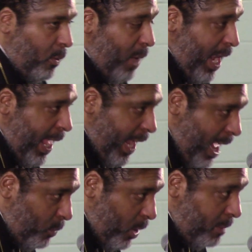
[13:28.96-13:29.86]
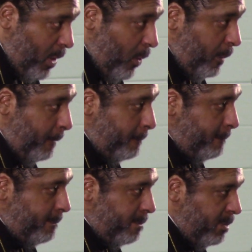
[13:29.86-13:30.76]
Well, I got one more.
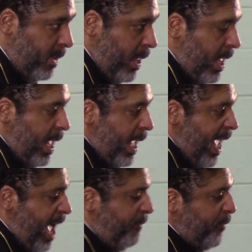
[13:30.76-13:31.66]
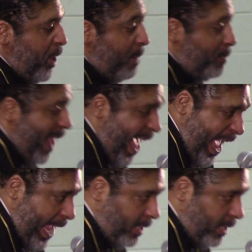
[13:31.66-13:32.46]
If you're black,